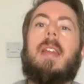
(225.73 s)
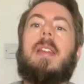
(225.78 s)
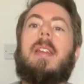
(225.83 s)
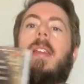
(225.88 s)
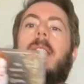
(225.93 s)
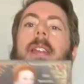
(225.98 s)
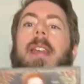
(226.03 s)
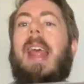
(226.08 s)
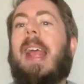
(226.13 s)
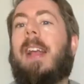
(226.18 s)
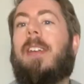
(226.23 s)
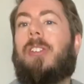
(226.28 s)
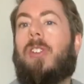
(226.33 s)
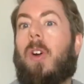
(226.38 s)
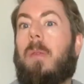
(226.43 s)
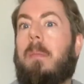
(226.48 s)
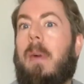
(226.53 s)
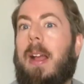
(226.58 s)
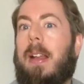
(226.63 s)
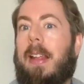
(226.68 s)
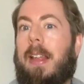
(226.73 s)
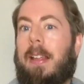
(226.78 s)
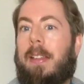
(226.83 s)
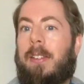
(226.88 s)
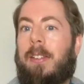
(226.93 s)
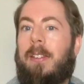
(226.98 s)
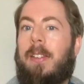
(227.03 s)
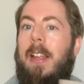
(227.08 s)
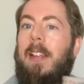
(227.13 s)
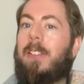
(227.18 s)
Next on my
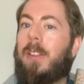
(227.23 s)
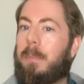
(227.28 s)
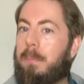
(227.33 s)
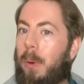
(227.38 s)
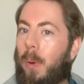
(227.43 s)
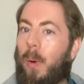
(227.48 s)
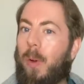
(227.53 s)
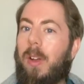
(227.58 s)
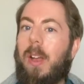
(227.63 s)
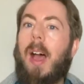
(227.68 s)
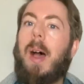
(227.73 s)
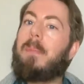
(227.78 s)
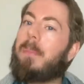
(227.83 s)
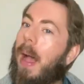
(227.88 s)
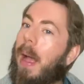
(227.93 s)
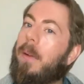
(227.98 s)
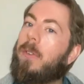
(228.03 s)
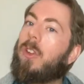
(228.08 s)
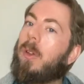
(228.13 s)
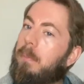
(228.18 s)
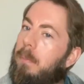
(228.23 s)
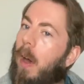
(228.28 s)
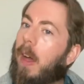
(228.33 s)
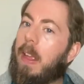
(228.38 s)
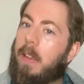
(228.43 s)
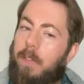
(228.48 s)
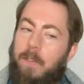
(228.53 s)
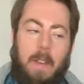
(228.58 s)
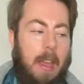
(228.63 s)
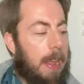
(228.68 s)
list is a book about
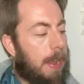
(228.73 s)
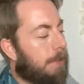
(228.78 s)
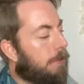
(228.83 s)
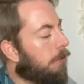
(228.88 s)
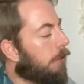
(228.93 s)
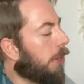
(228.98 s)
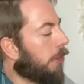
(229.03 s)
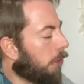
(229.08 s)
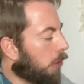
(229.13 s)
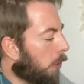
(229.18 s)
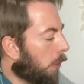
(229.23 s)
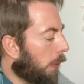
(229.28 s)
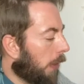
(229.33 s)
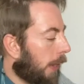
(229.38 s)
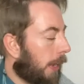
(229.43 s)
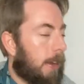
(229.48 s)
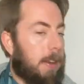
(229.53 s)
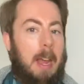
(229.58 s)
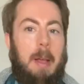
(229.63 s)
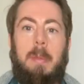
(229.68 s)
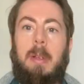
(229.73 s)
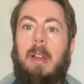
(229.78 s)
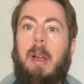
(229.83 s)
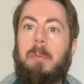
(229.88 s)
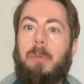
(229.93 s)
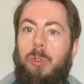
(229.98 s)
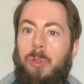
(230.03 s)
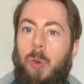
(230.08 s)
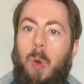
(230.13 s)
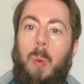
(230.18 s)
my favourite queen. I mean,
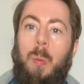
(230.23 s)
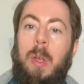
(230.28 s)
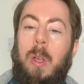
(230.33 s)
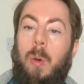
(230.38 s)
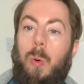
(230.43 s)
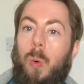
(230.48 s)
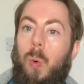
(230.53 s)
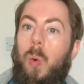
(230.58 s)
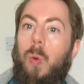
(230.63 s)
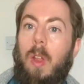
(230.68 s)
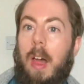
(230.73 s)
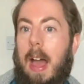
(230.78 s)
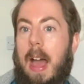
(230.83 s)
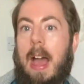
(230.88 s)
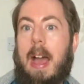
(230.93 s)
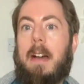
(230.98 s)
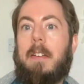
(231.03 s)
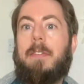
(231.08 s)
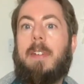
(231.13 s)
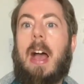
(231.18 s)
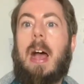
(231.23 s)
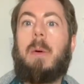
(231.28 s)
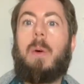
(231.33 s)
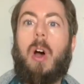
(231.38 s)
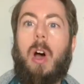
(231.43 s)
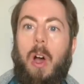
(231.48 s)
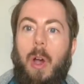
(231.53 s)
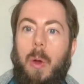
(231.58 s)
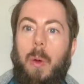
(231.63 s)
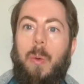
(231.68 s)
I'm sure we all have
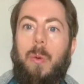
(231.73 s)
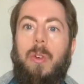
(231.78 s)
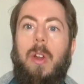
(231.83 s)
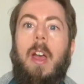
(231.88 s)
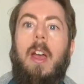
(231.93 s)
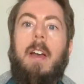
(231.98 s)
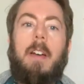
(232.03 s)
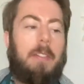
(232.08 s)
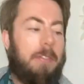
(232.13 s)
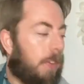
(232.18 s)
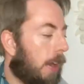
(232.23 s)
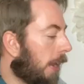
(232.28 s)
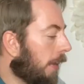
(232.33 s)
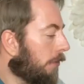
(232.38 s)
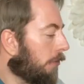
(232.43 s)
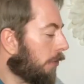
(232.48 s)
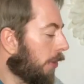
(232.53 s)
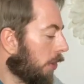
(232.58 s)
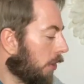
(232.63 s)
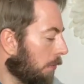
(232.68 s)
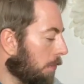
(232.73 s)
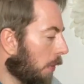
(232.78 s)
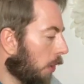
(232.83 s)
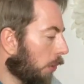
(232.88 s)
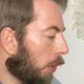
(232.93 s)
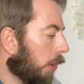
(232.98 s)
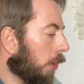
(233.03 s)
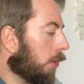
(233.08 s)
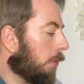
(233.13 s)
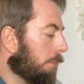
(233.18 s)
our own favourite
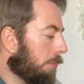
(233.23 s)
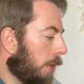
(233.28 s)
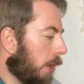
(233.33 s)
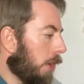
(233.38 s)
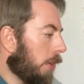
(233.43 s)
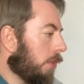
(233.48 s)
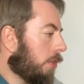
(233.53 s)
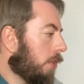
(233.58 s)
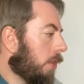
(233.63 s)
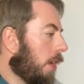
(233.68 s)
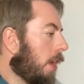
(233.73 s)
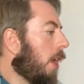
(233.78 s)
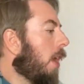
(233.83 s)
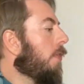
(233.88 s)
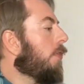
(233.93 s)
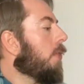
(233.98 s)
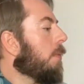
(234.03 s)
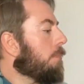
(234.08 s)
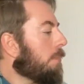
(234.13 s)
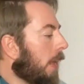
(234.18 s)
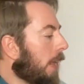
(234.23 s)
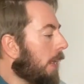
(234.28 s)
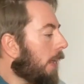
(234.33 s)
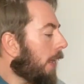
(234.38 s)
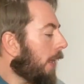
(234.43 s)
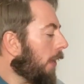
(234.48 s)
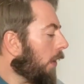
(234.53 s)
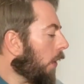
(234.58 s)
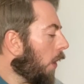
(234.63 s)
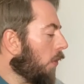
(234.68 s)
monarchs, but The
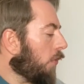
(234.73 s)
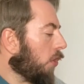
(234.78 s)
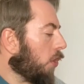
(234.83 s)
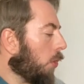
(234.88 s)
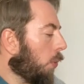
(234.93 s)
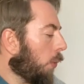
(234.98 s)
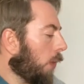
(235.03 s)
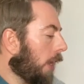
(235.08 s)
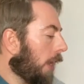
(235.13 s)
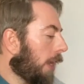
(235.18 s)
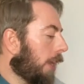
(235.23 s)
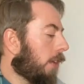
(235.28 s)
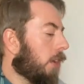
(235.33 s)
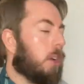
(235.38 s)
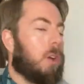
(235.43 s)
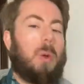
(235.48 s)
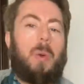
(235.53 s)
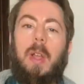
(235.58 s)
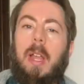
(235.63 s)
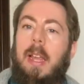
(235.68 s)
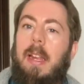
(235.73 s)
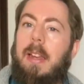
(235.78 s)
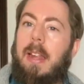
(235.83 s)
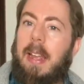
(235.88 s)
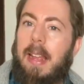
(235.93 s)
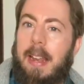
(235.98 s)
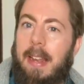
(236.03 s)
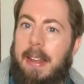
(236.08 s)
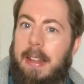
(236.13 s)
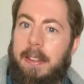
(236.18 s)
Making of a Queen, Queen
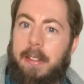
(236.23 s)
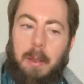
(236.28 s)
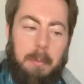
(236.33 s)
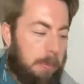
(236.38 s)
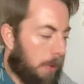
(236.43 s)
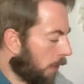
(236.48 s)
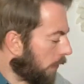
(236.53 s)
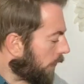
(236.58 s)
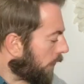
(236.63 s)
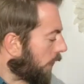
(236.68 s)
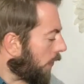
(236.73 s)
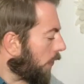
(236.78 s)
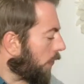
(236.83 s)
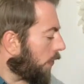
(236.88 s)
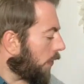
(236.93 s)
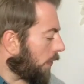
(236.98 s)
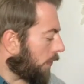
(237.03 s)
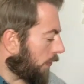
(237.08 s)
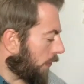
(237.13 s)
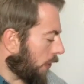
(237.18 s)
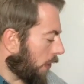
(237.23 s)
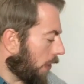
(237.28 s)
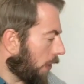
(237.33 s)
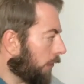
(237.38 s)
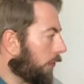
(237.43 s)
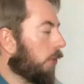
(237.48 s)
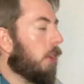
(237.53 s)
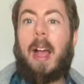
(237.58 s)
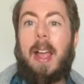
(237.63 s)
Elizabeth I.